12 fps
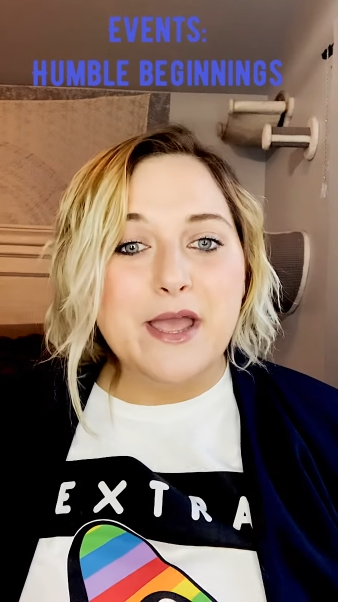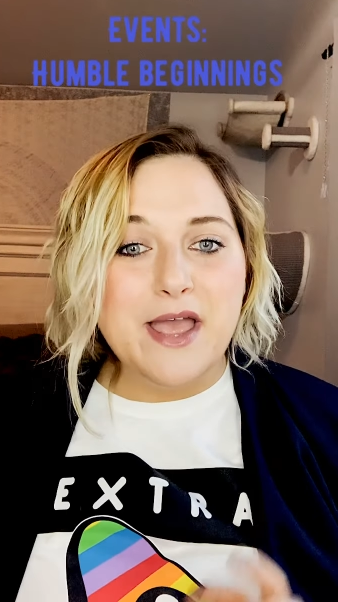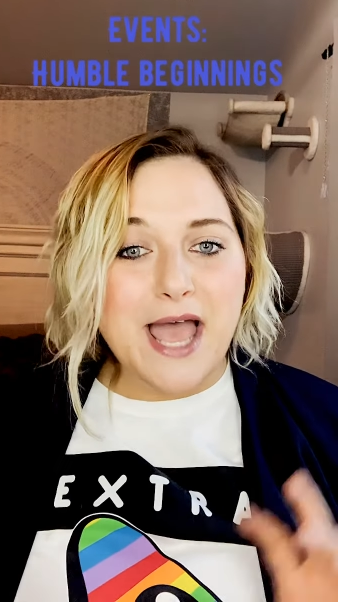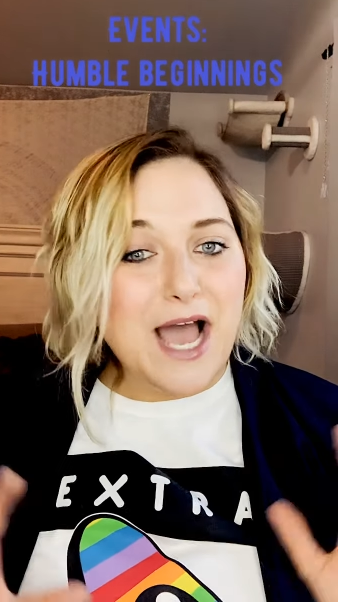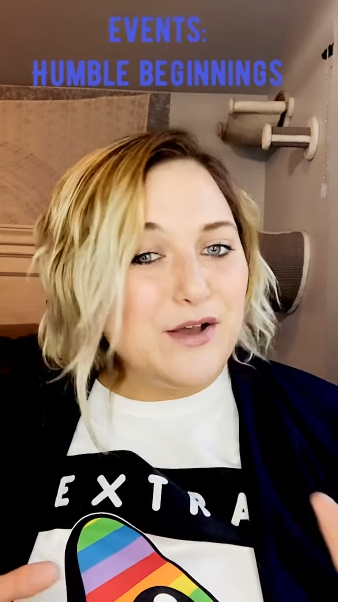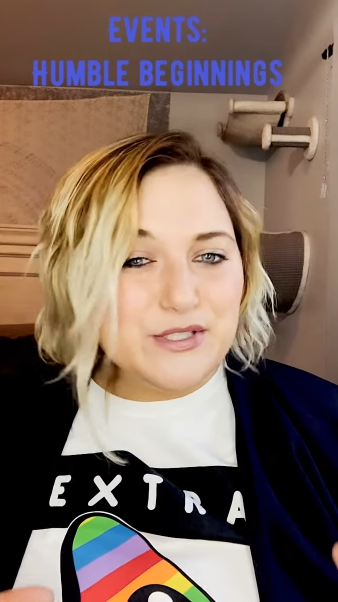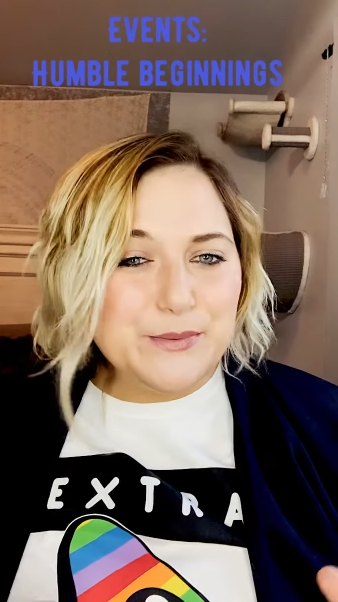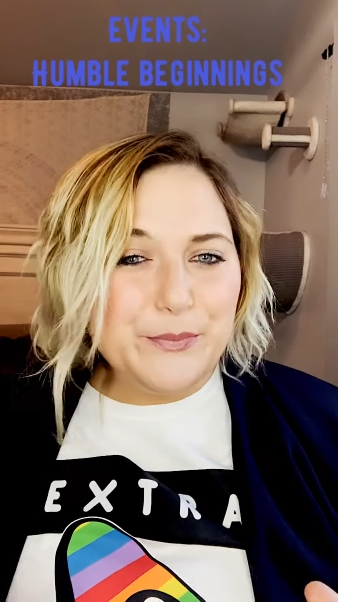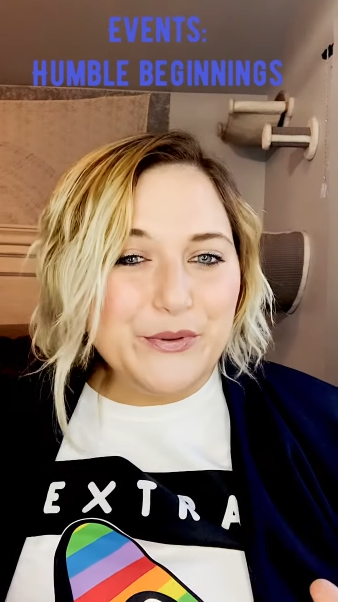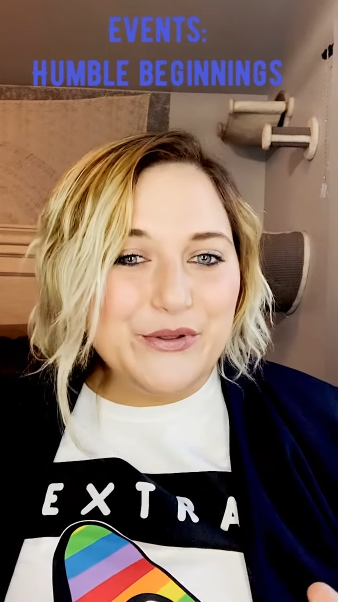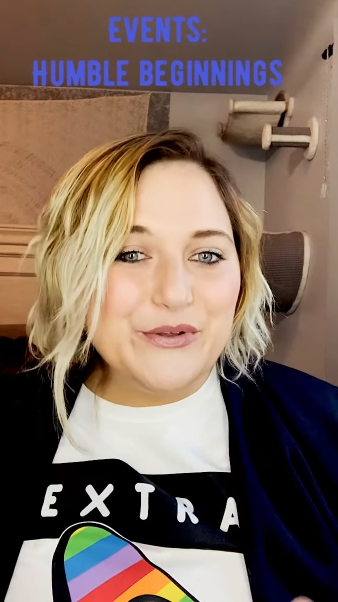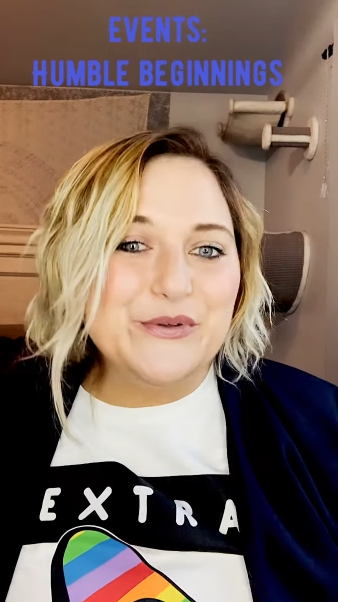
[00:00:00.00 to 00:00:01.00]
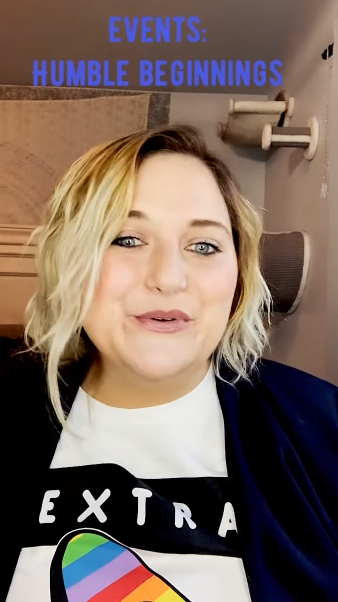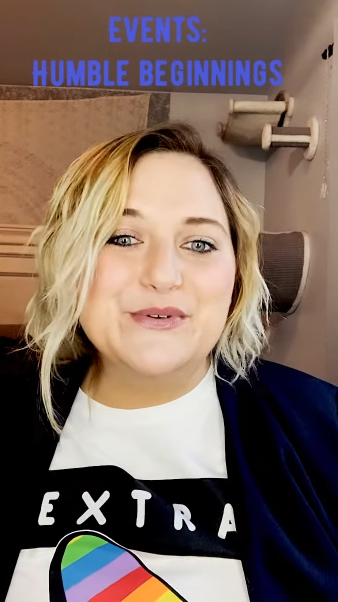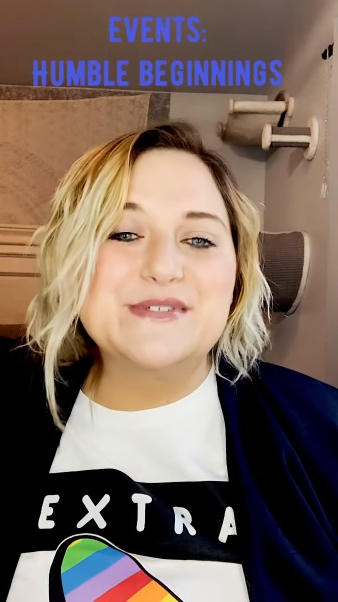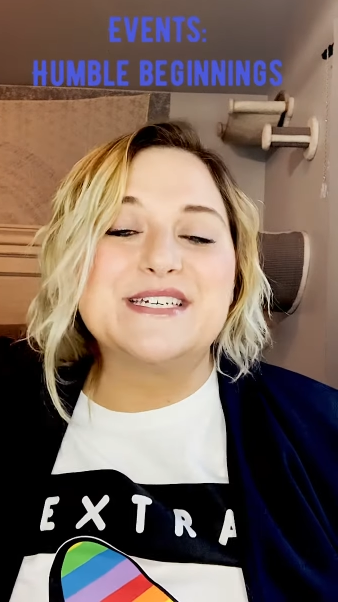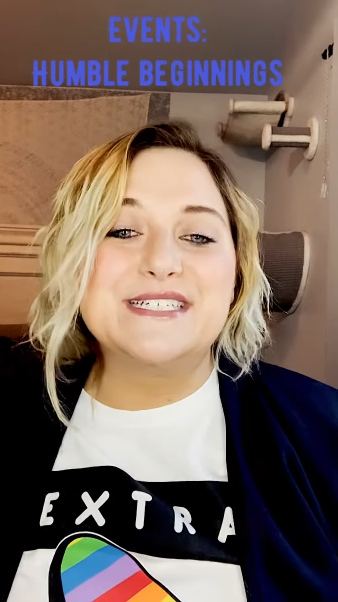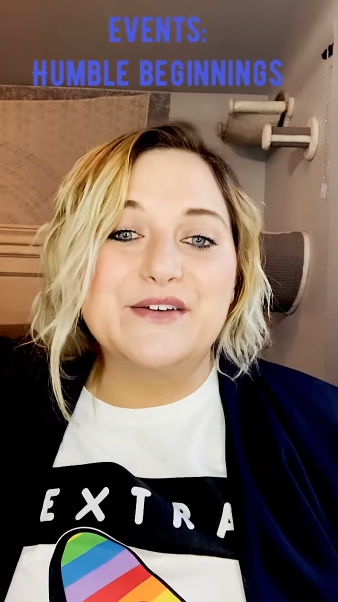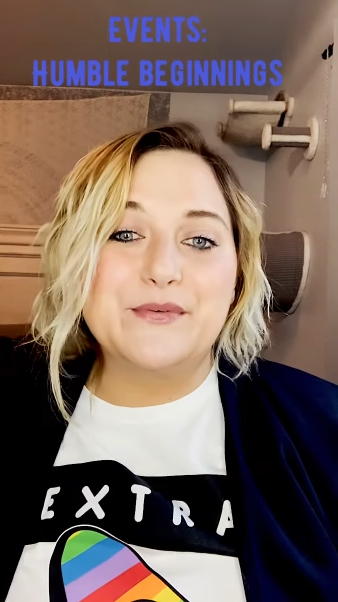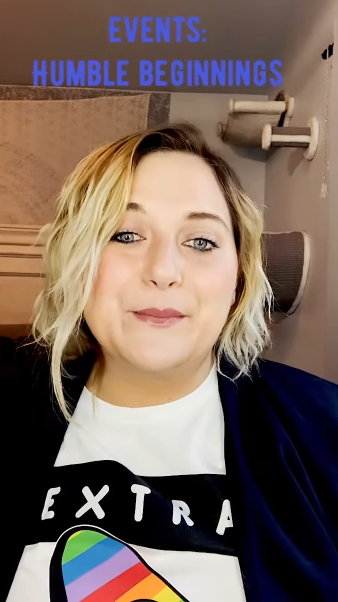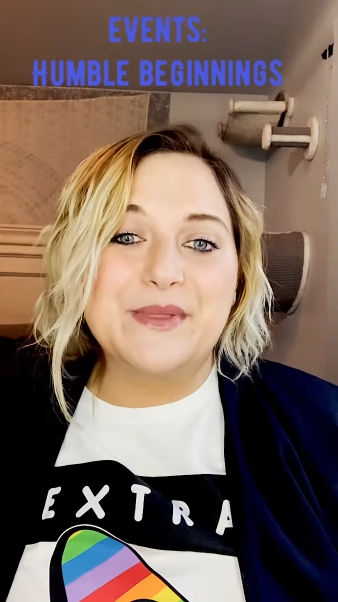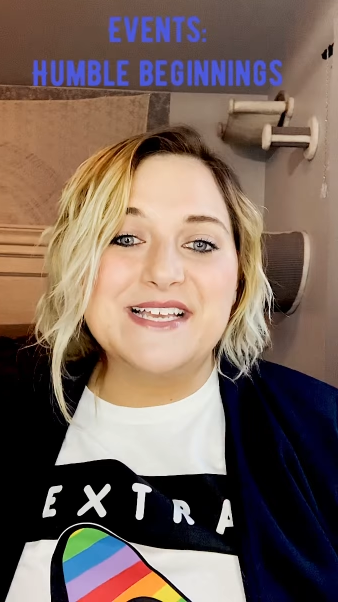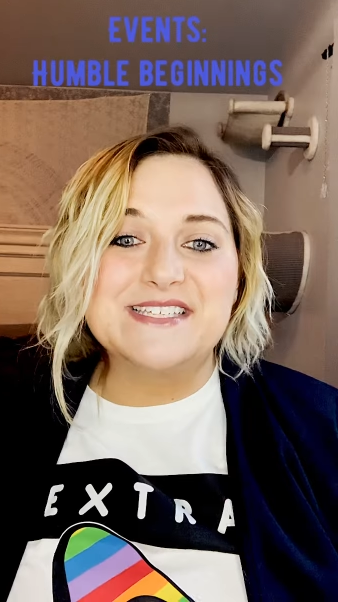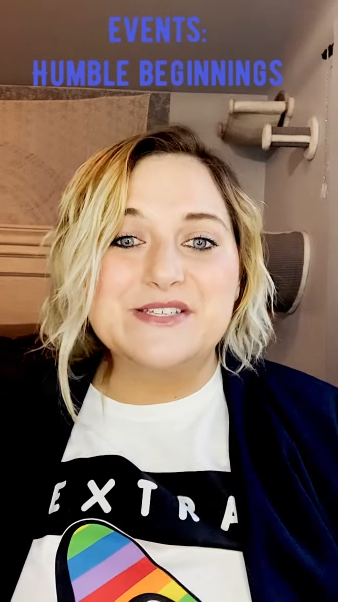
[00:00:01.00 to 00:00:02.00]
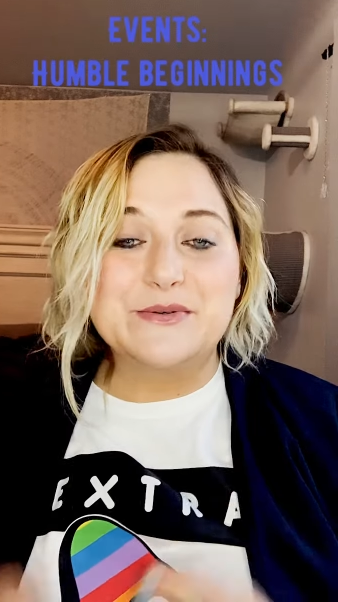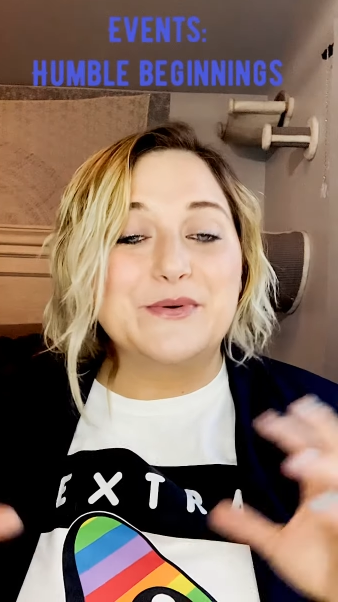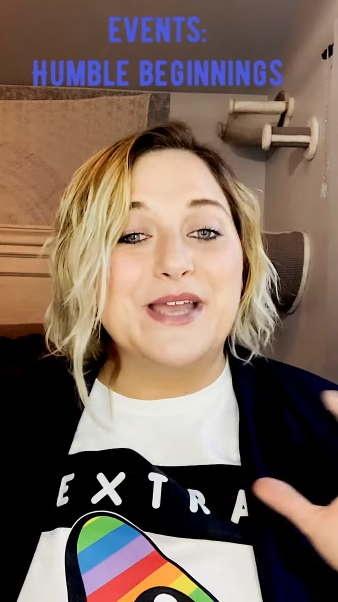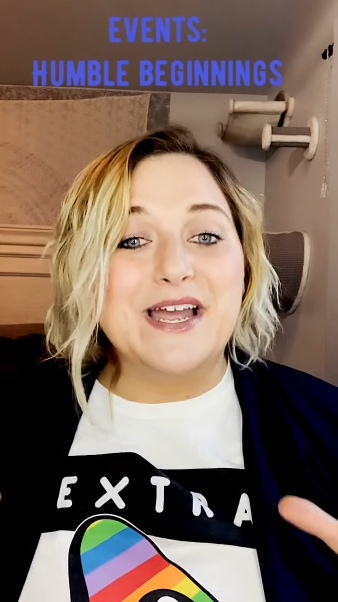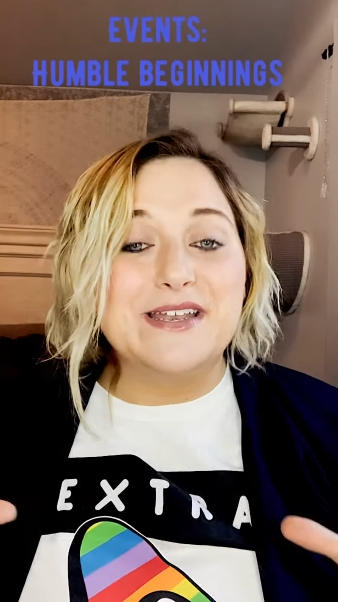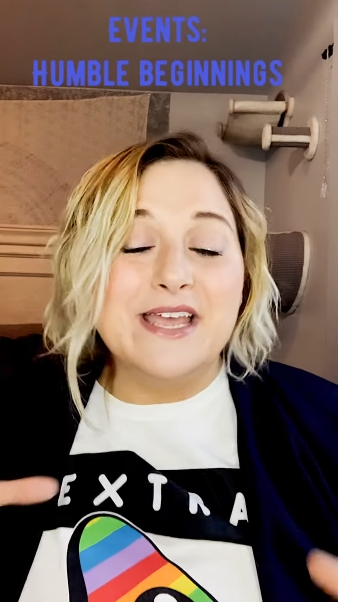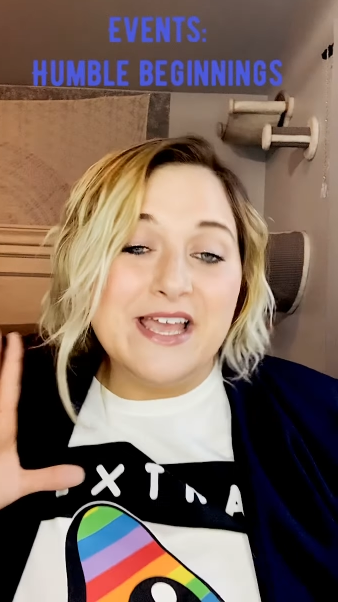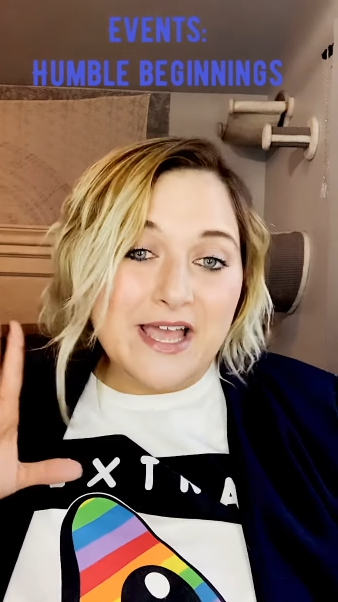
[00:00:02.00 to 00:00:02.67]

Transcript: House of Blues and different places where we had